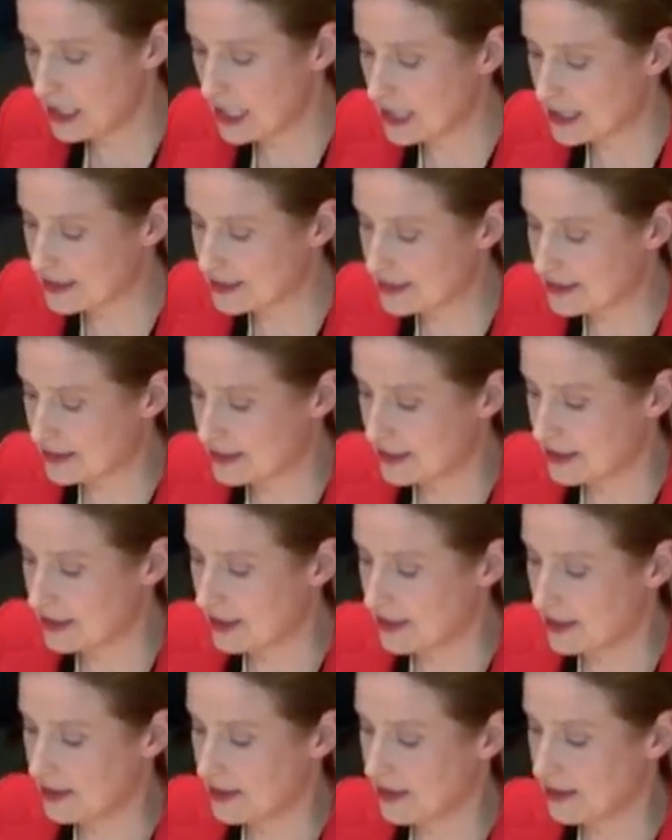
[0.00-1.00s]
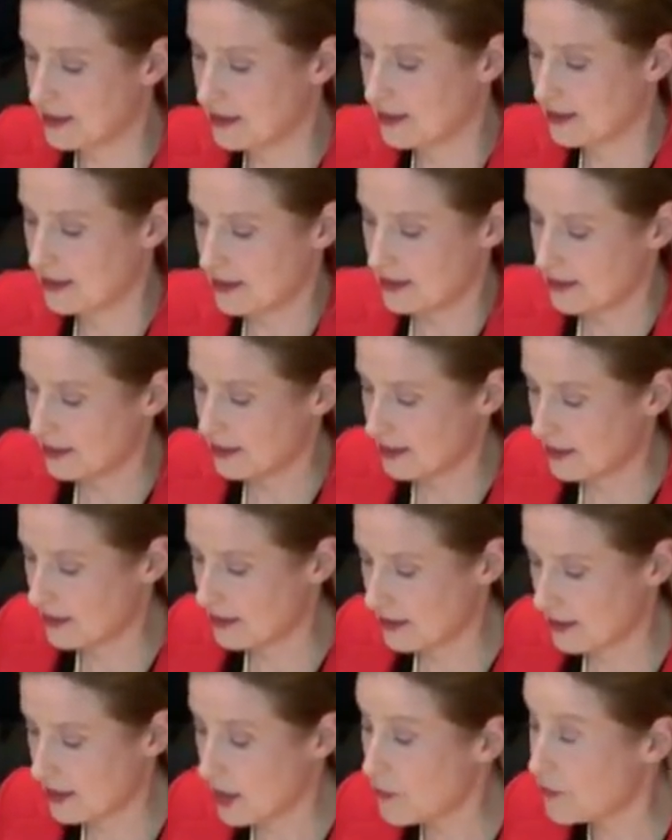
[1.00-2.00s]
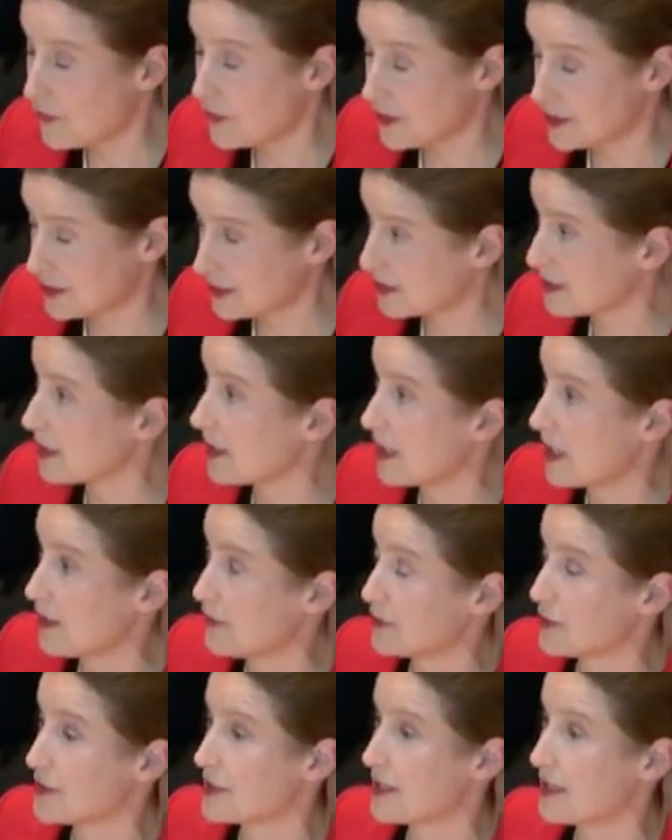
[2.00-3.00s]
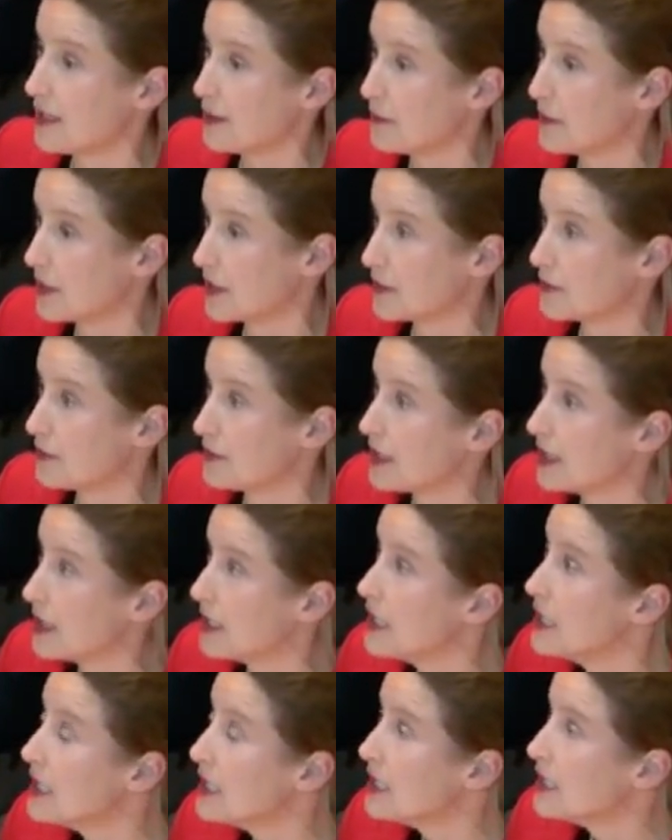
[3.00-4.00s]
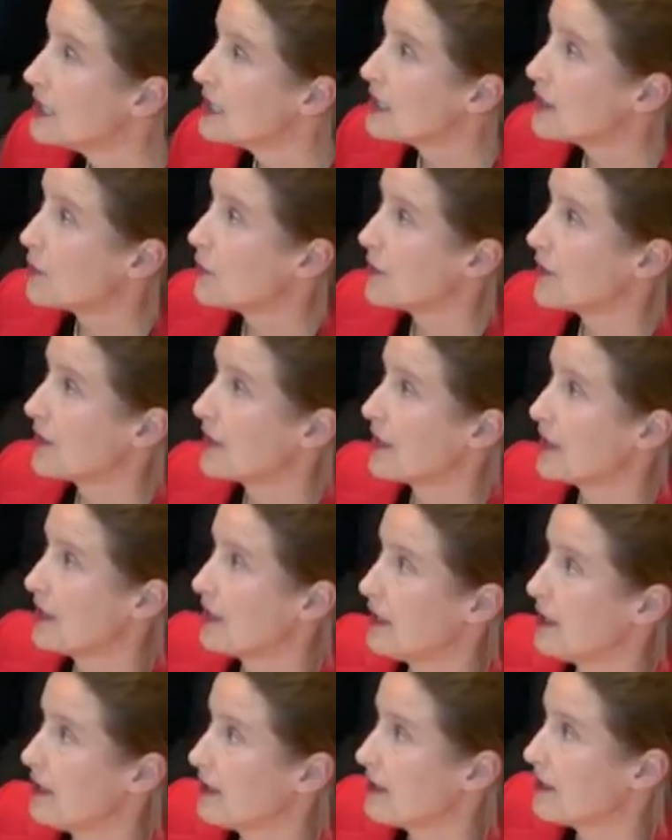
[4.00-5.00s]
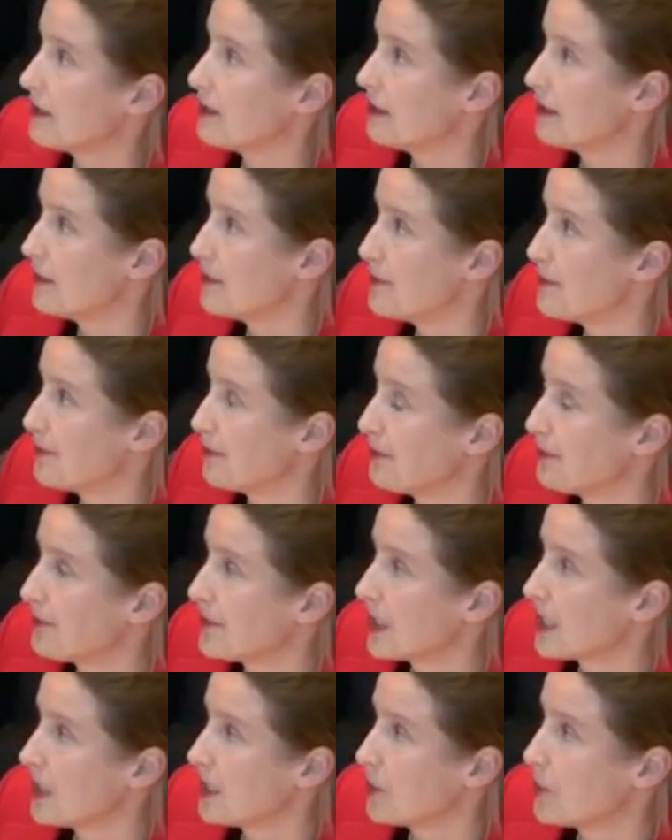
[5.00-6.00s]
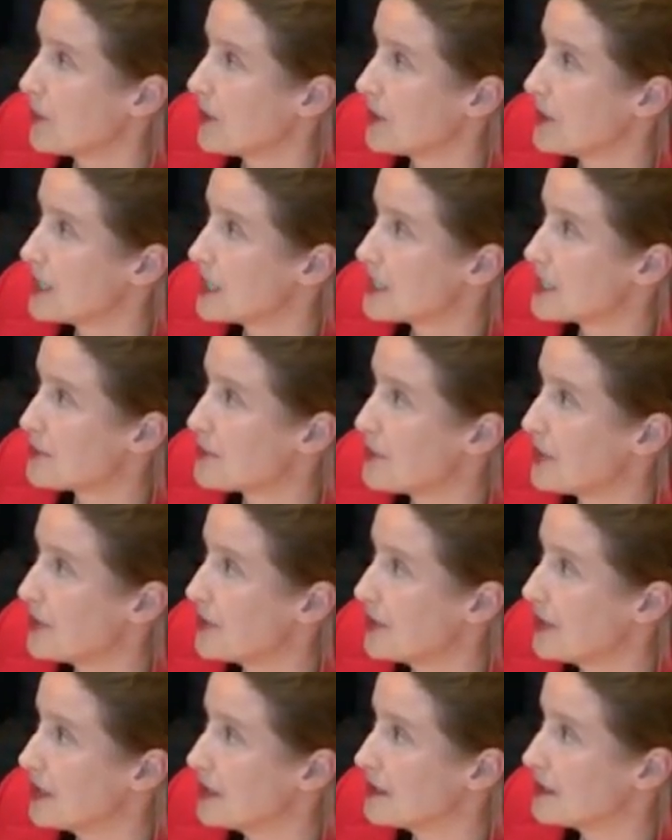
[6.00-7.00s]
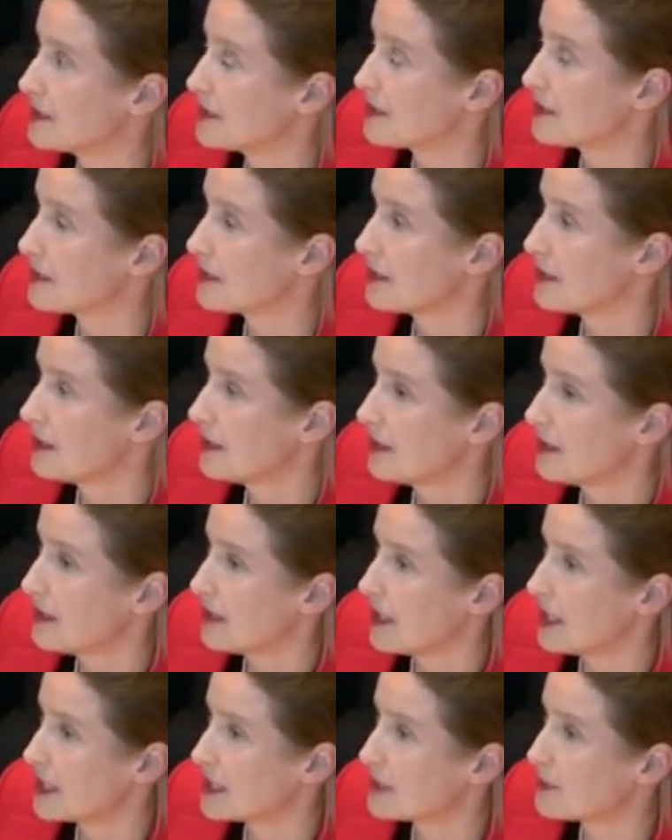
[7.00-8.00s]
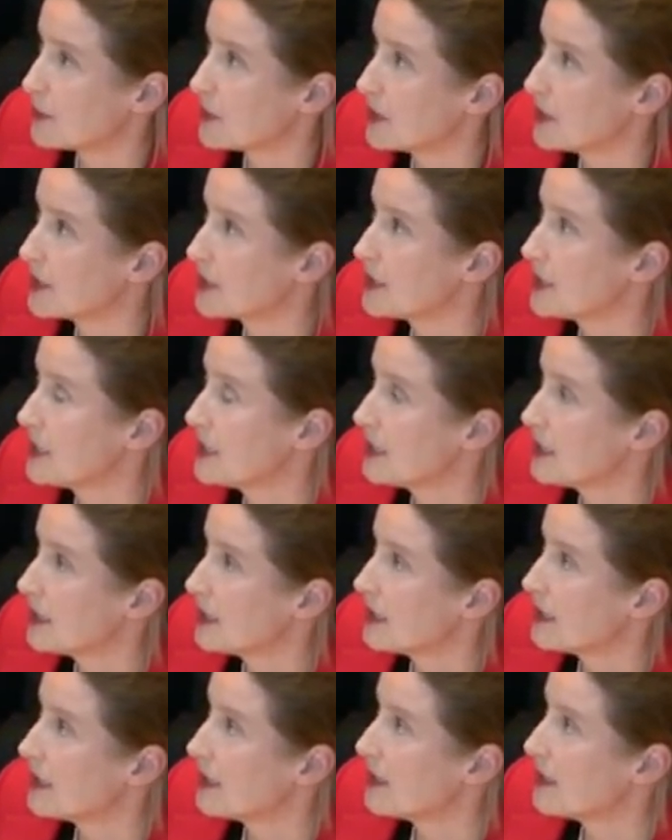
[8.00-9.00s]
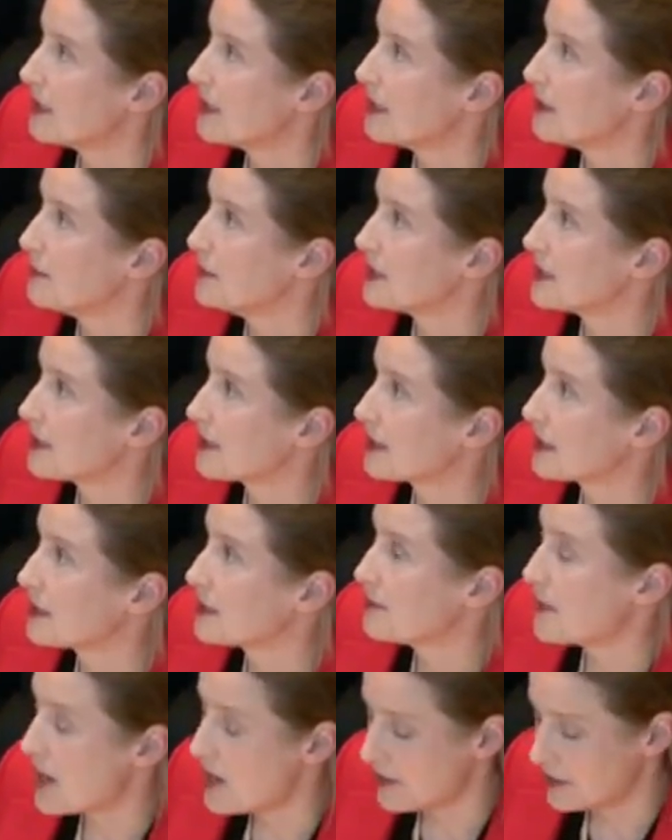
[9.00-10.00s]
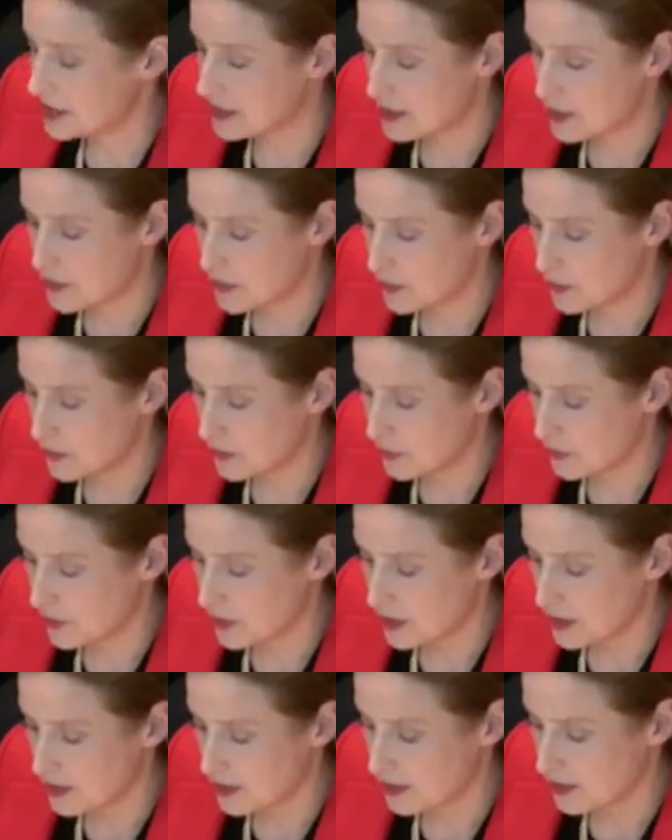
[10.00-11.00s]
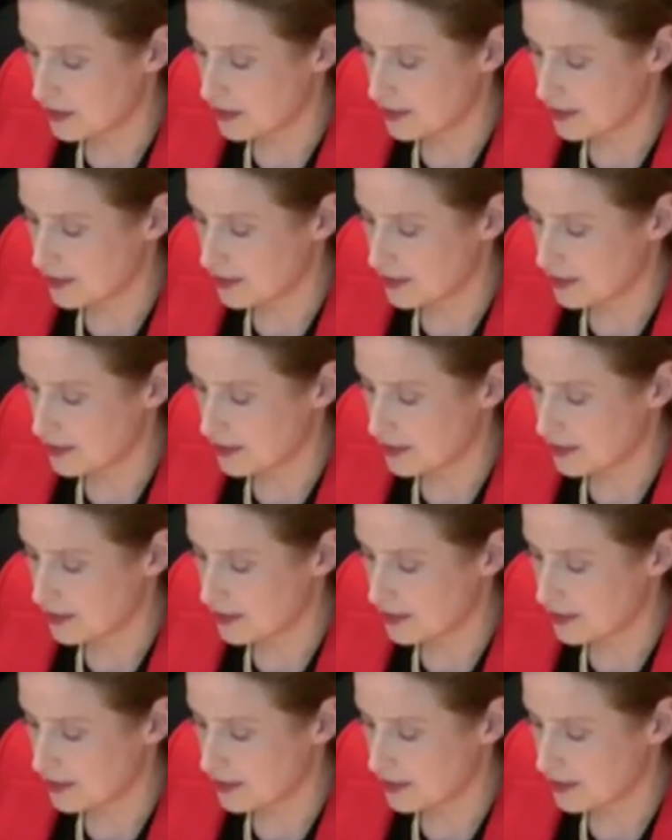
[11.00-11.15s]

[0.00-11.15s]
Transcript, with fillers: And next, uh, first, I have to say, in my career, with, a, um, with an experienced expert, uh, Mr. Kaczmarek, who